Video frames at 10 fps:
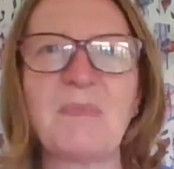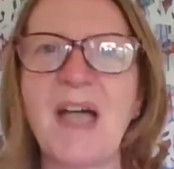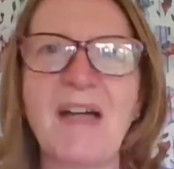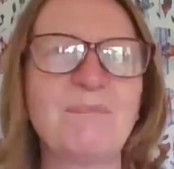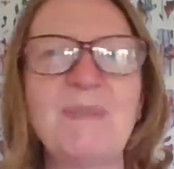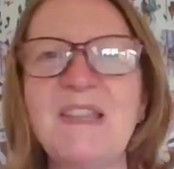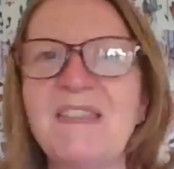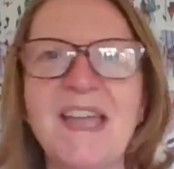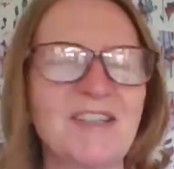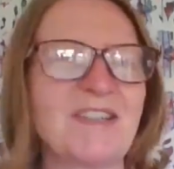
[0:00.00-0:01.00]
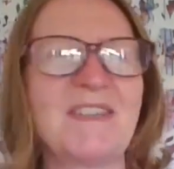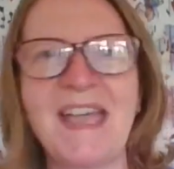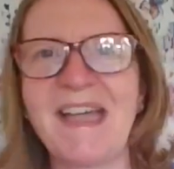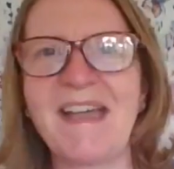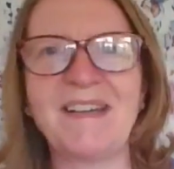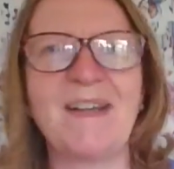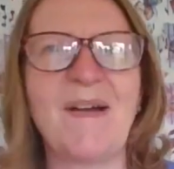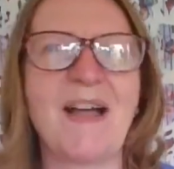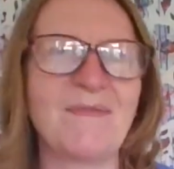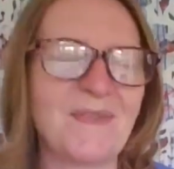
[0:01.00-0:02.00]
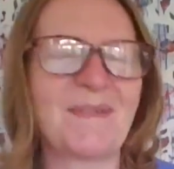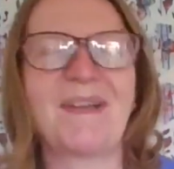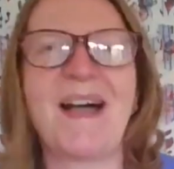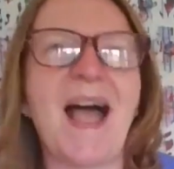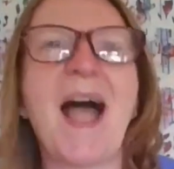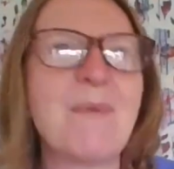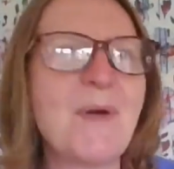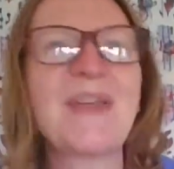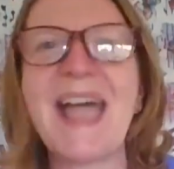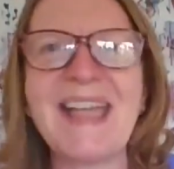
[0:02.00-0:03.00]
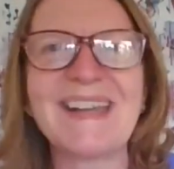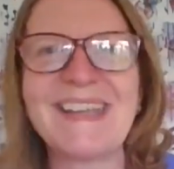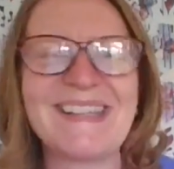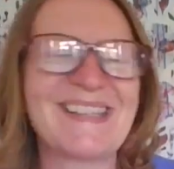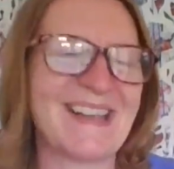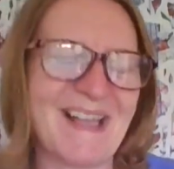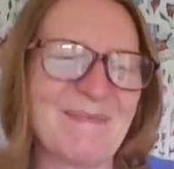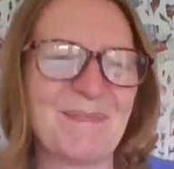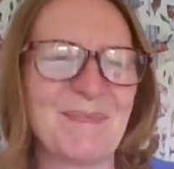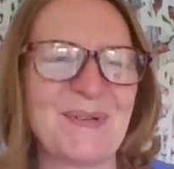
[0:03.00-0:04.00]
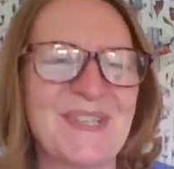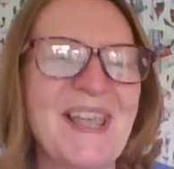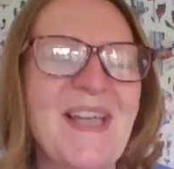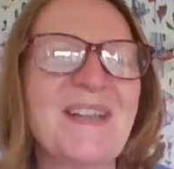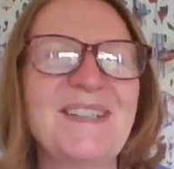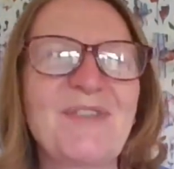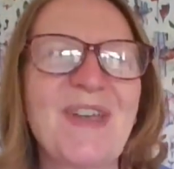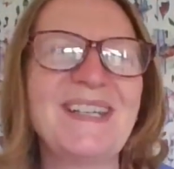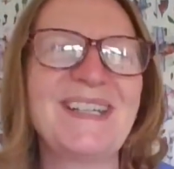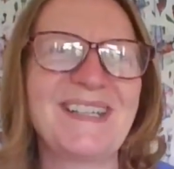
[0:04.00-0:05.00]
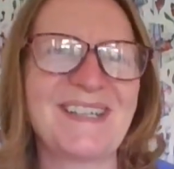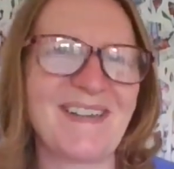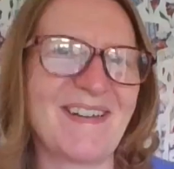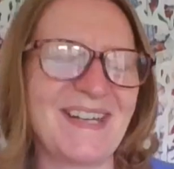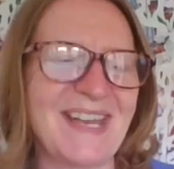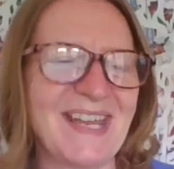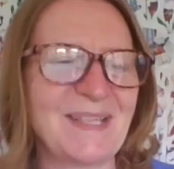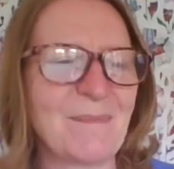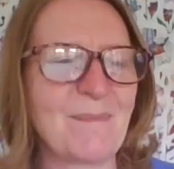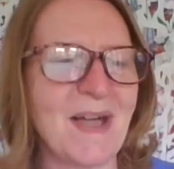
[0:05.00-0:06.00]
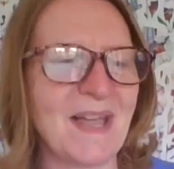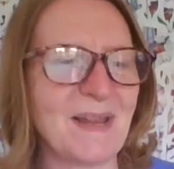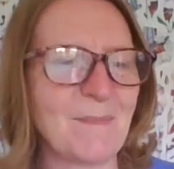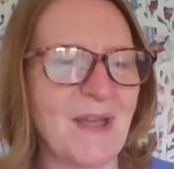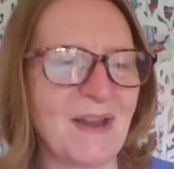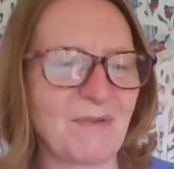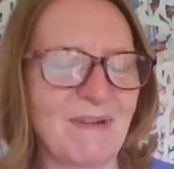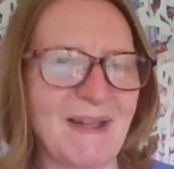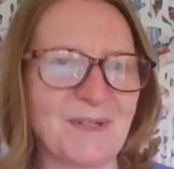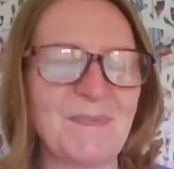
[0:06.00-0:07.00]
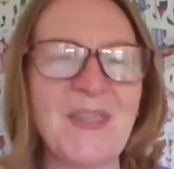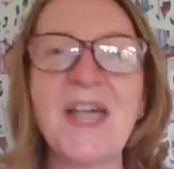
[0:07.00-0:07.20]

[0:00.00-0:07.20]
I've been there, done there. I'm okay at it, but training design is my background.